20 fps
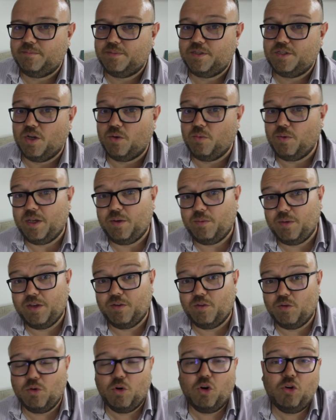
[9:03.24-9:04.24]
So we
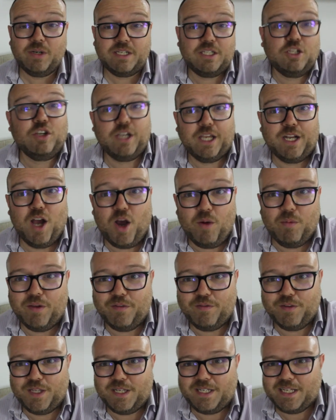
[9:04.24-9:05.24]
are always looking, aren't
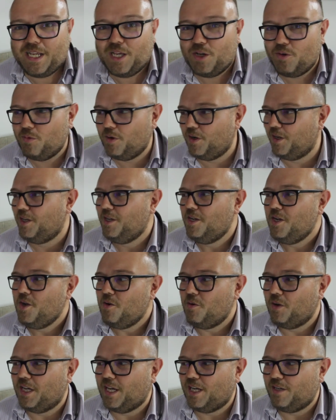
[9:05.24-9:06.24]
we, for the deal. We're
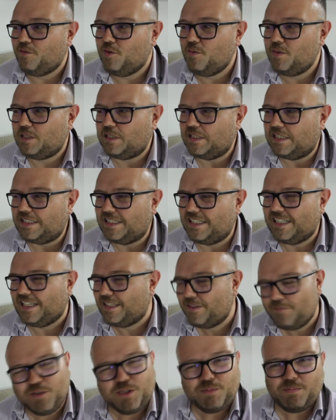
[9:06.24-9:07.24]
kind of always looking,
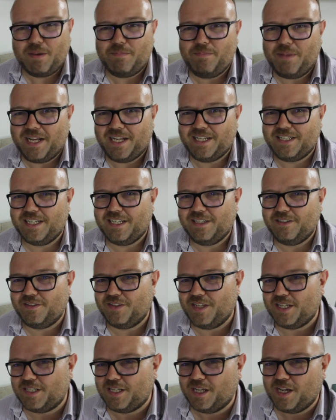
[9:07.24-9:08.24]
ah, there must be a better deal
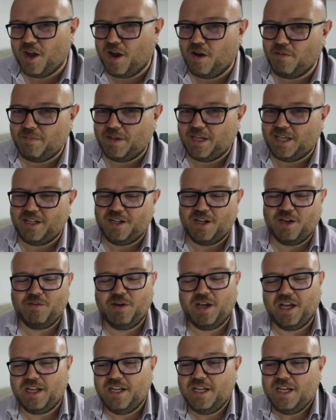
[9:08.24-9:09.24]
than this. It can't be, you
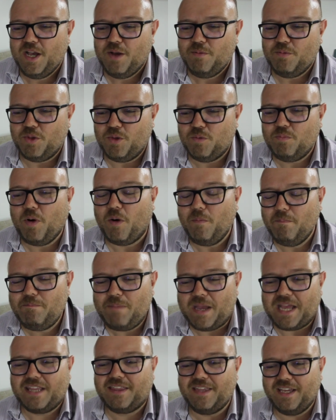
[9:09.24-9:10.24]
know, that. But the one
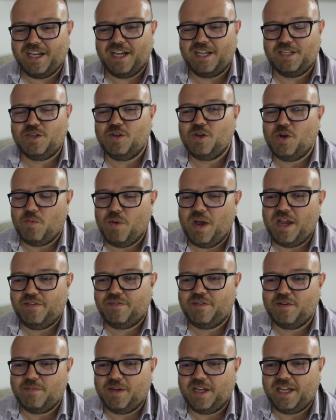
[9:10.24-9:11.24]
big thing I took away
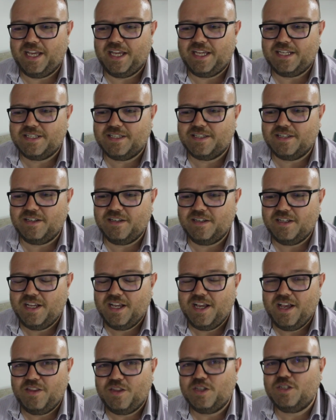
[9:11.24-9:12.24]
from it is that
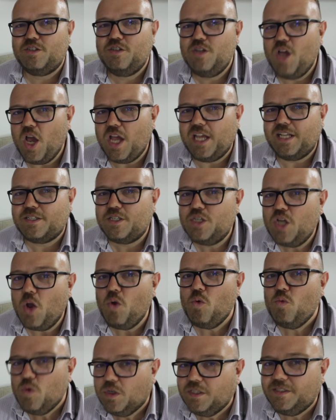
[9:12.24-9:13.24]
it's
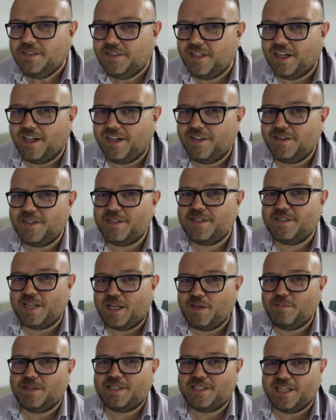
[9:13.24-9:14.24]
no wonder that
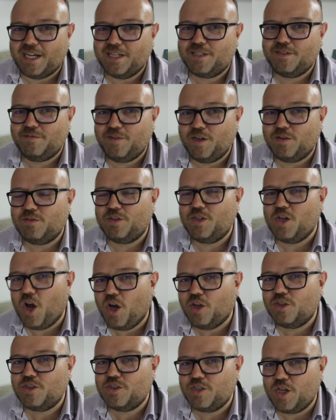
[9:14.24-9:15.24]
Selma saxophones
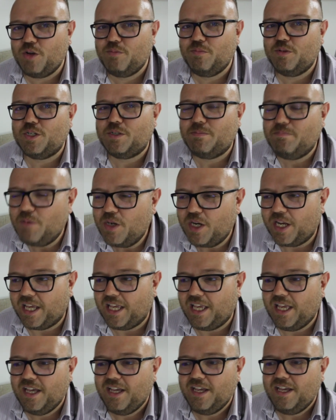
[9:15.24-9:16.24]
cost so much
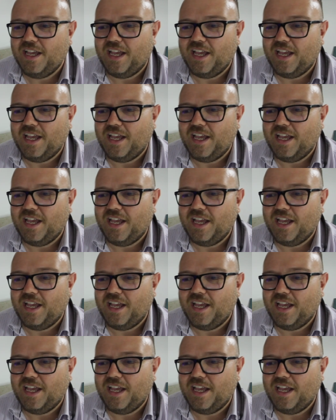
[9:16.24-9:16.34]
money.